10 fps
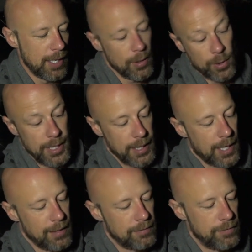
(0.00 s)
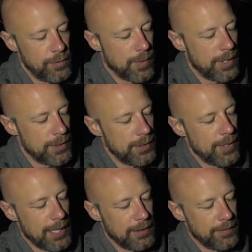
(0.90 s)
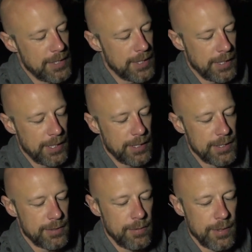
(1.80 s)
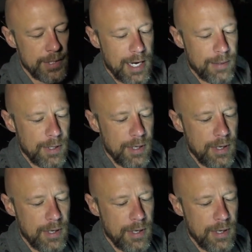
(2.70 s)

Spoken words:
or take off if you want to. Activation here is through the top,